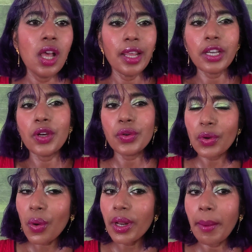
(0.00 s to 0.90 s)
like a
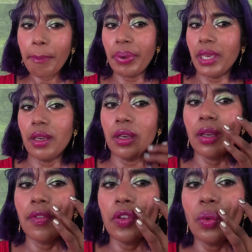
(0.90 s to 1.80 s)
grown-up pink,
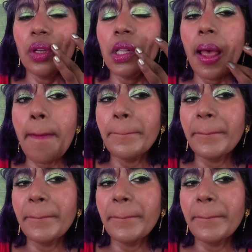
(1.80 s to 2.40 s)
if you will.